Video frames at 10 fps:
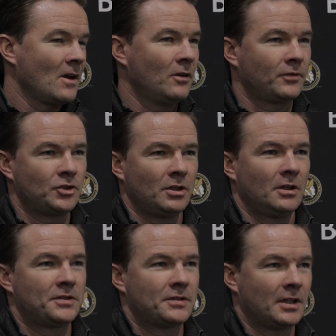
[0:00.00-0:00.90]
Oh, for
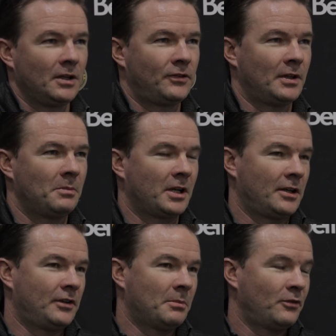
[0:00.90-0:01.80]
sure. It's like you say, like
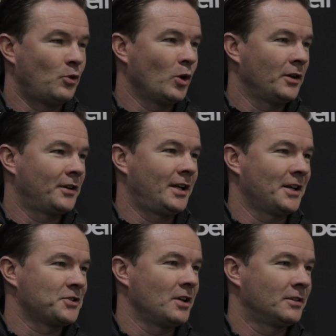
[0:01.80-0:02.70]
I said before, it's a
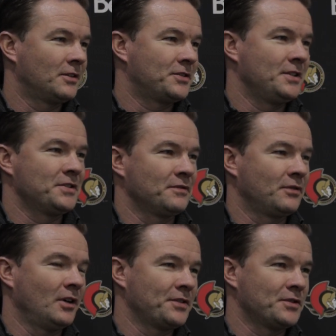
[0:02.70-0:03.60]
kickstart to the season
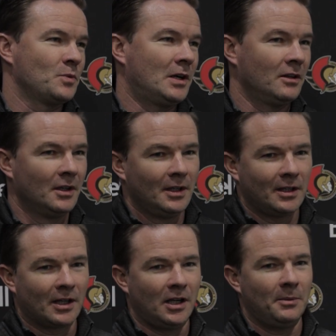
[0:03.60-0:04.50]
for us as well.
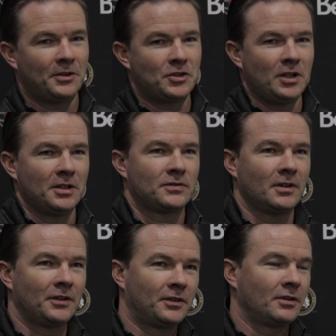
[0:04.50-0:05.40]
It's a chance
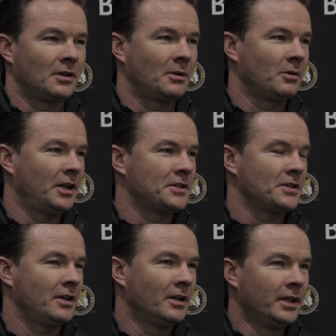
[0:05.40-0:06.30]
for us to turn our brains
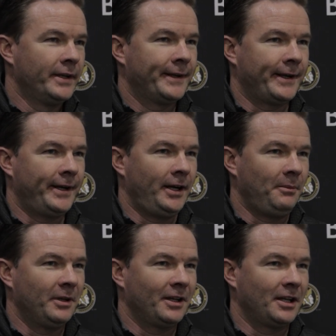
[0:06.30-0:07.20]
on
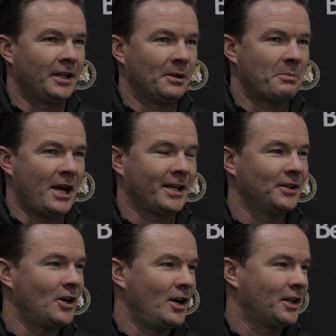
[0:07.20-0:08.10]
and get back
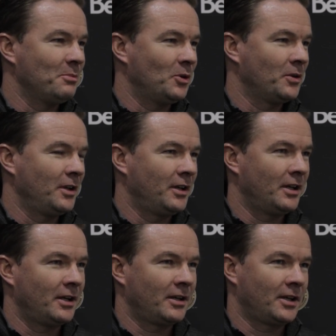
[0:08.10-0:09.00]
into hockey mode. And
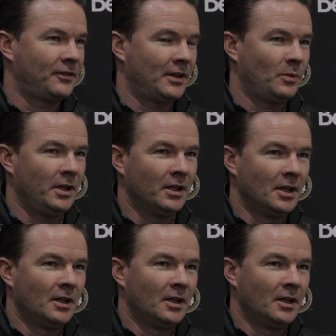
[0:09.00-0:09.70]
like I said, we,